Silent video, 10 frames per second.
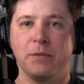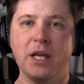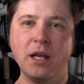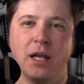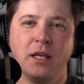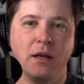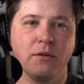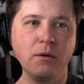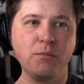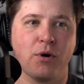any
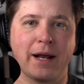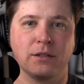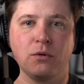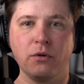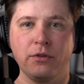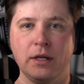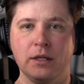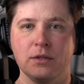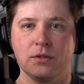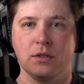other practical
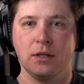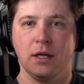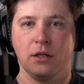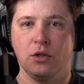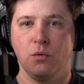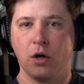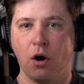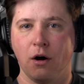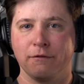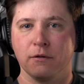things that you would
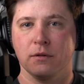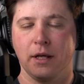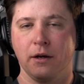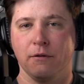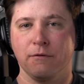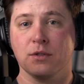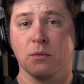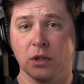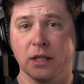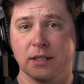offer there for
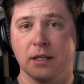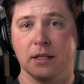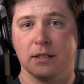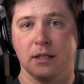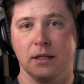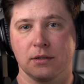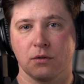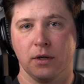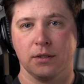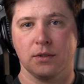someone listening to this,
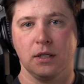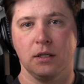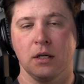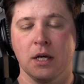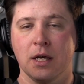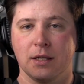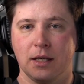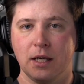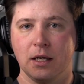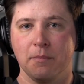Chris, in
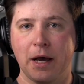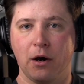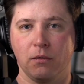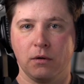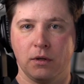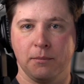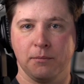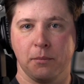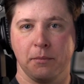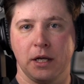thinking about
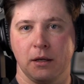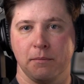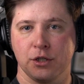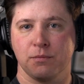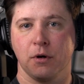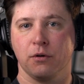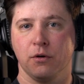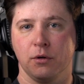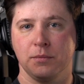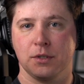implementing benchmark
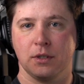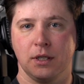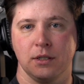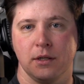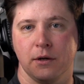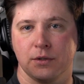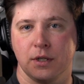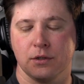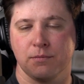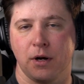groups into their
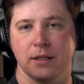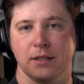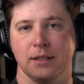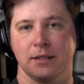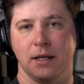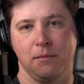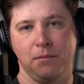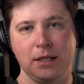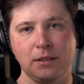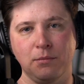sales process and
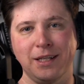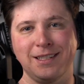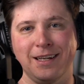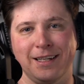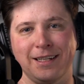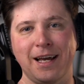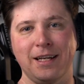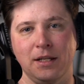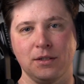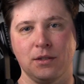possibly tying that
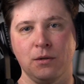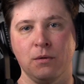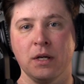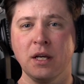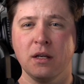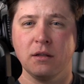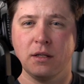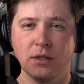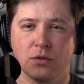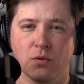into
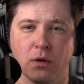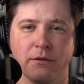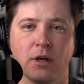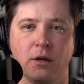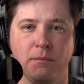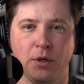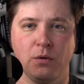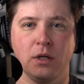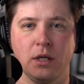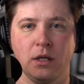these sort of
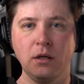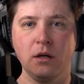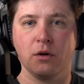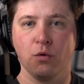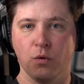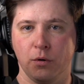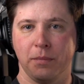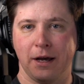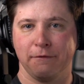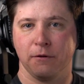community group
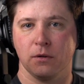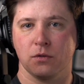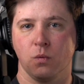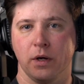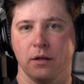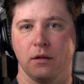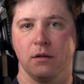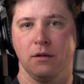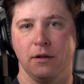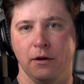efforts with
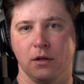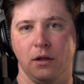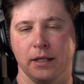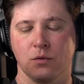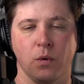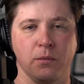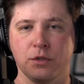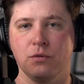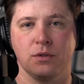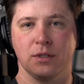their clients? Where
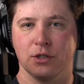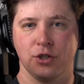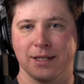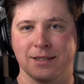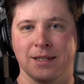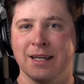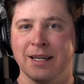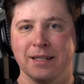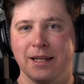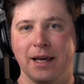would you suggest
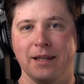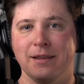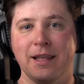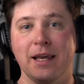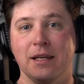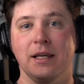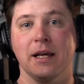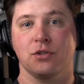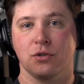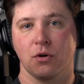that they
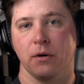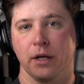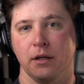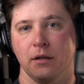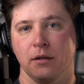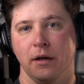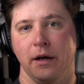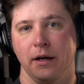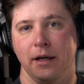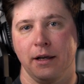get started
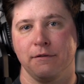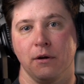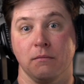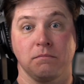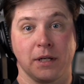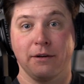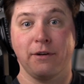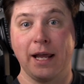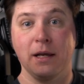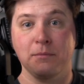if they're kind
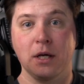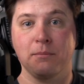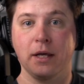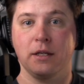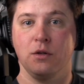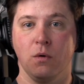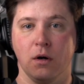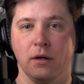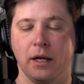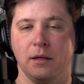of amped up like you
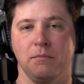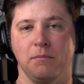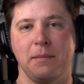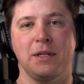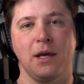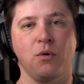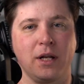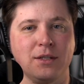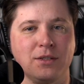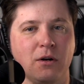are, and maybe they want
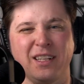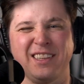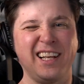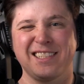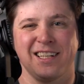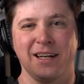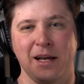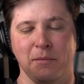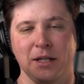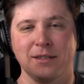to get started in less than
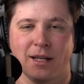9 months? Not